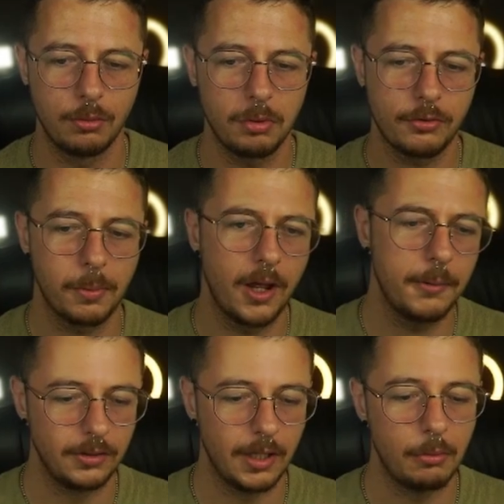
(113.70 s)
press apply.
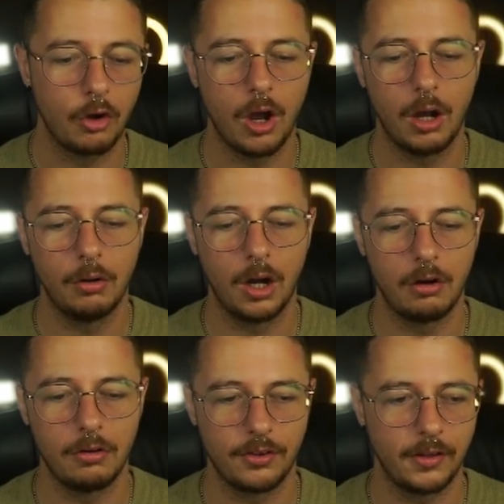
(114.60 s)
Now we've got our
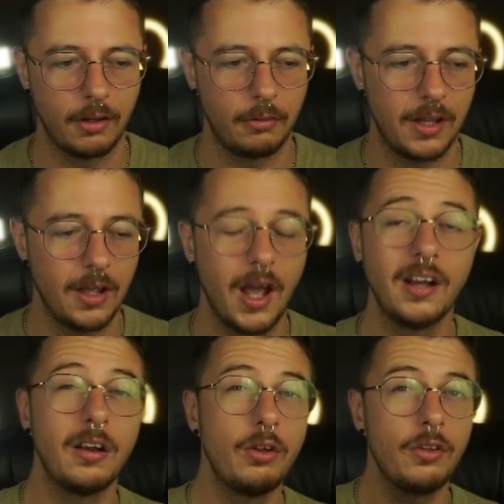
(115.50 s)
RSI down here,
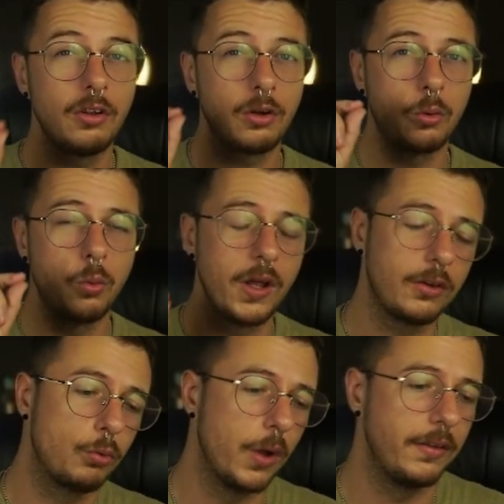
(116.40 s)
and another quick
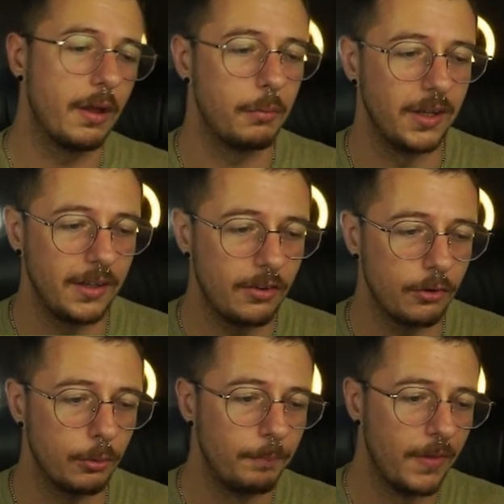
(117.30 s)
tweak that we need to
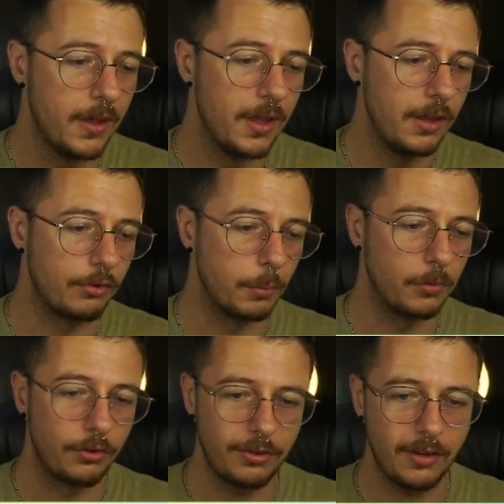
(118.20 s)
do is come
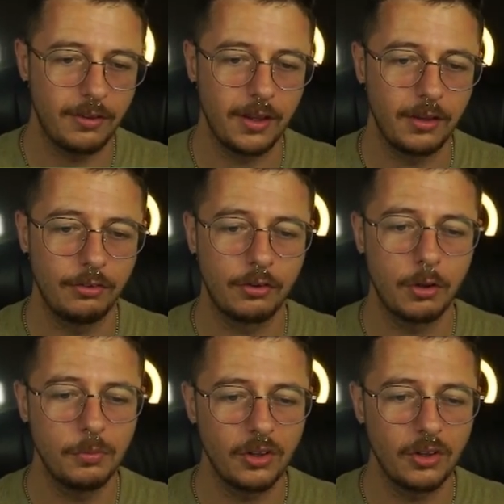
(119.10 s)
to settings, come to